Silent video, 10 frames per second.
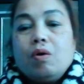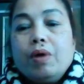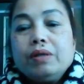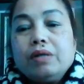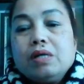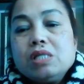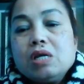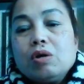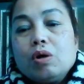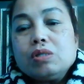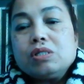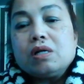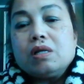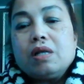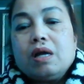What are
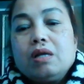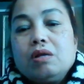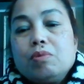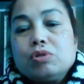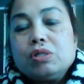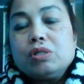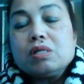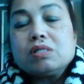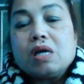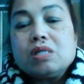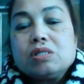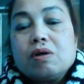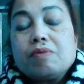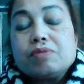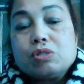psychological and emotional signs
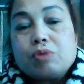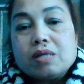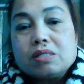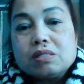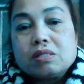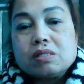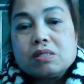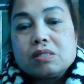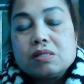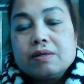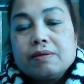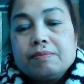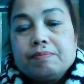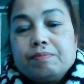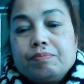of stress?
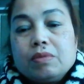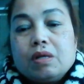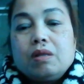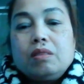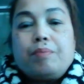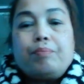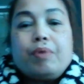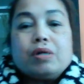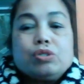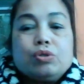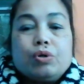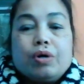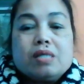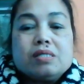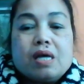Depression or
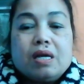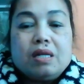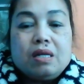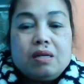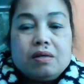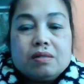anxiety,